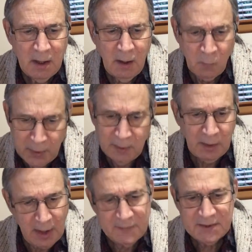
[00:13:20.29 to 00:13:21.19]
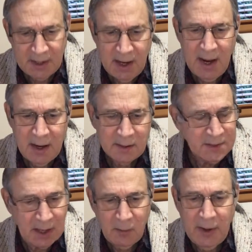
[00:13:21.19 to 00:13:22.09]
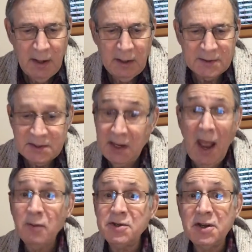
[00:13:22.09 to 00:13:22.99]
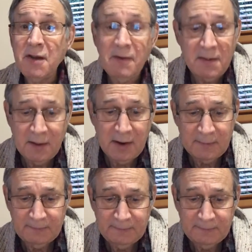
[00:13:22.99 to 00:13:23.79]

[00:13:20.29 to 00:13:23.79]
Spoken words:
a real-life psychoanalyst, couch and everything.